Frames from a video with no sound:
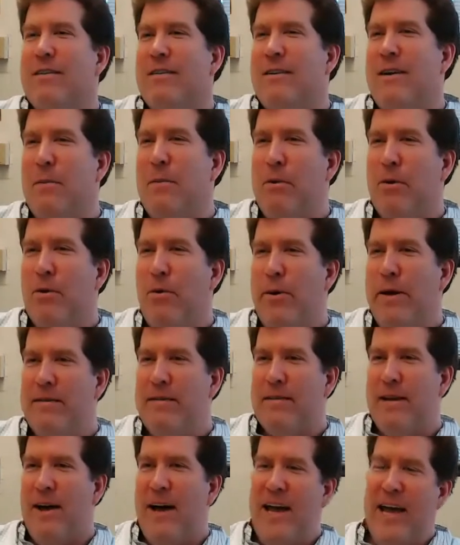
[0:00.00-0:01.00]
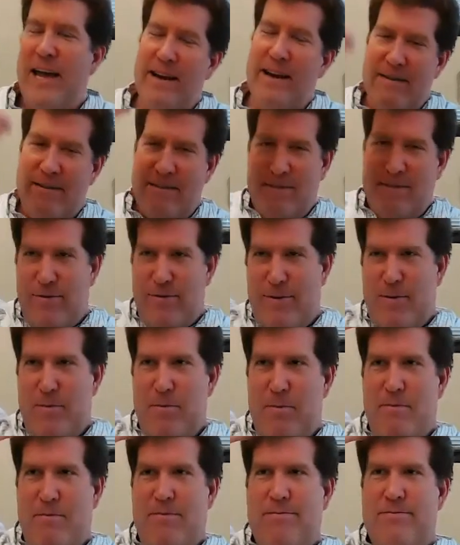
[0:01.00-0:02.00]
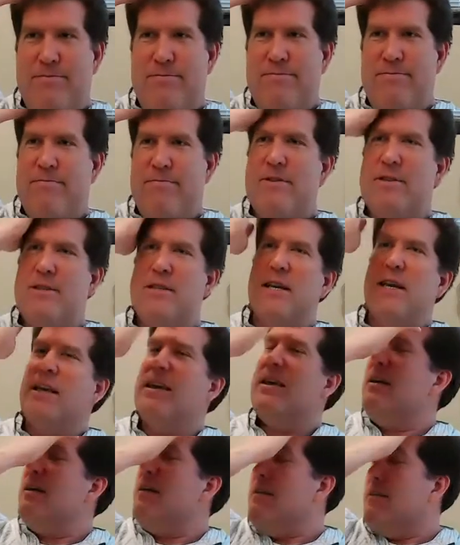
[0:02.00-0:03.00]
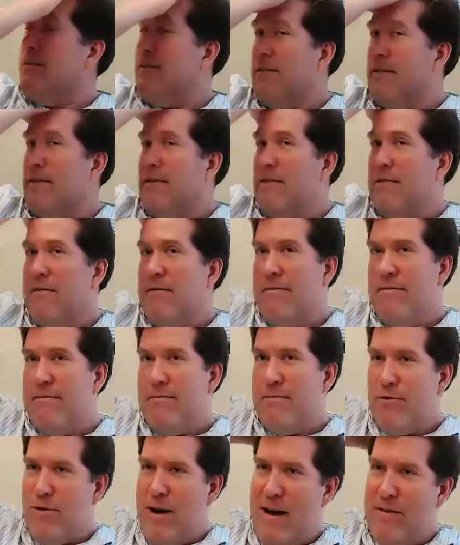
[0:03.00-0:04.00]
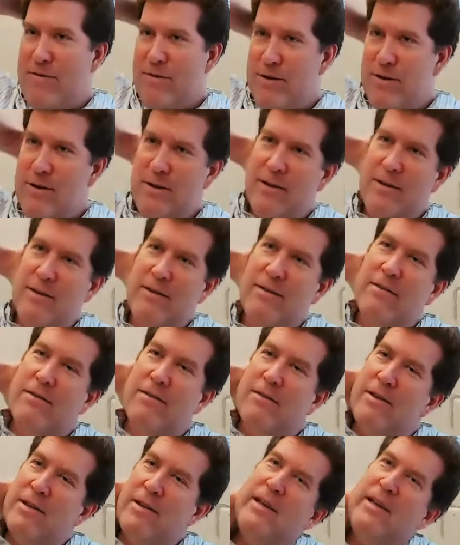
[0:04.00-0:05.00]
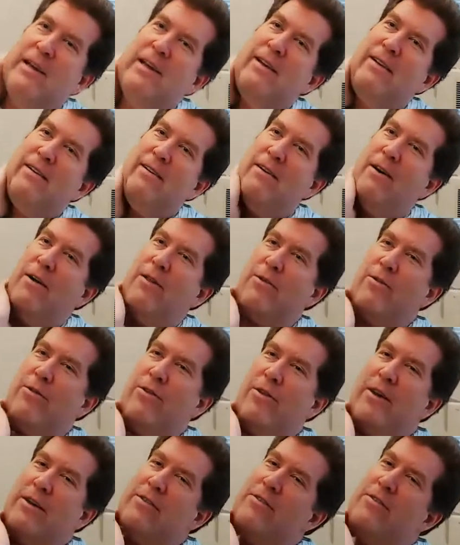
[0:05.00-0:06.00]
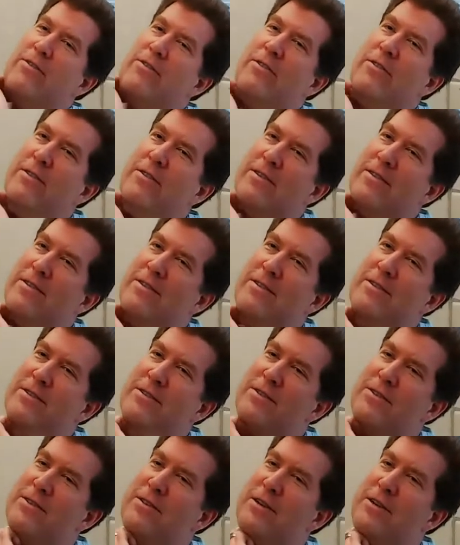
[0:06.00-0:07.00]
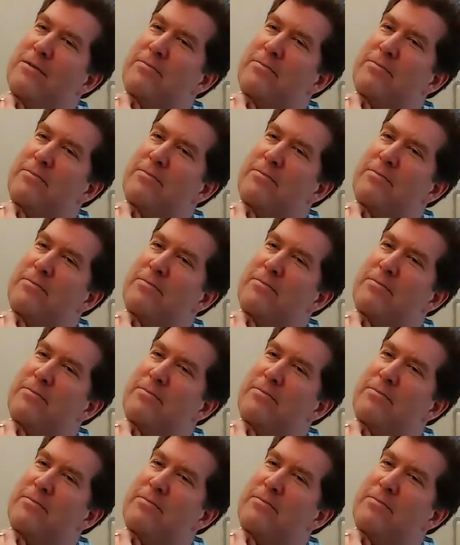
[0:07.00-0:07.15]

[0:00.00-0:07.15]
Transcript: a couple of weeks hiatus from sick kids and travel and other things. So,